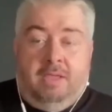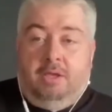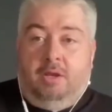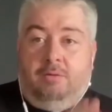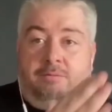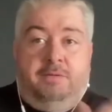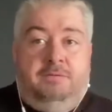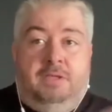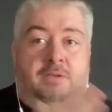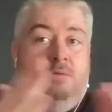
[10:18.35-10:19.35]

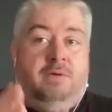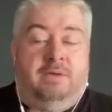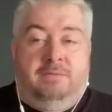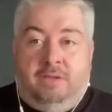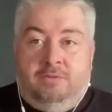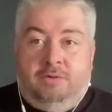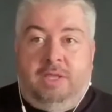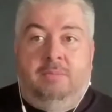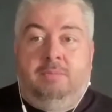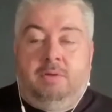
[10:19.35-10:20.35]
50 to 500
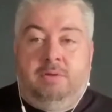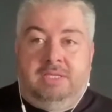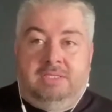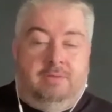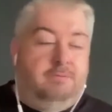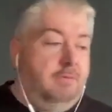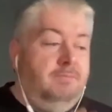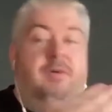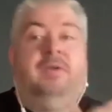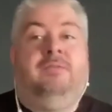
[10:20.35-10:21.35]
employees, and from
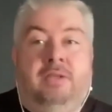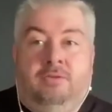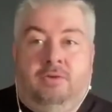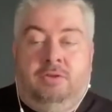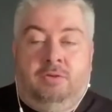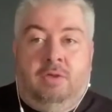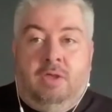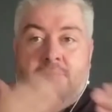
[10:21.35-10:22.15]
500 to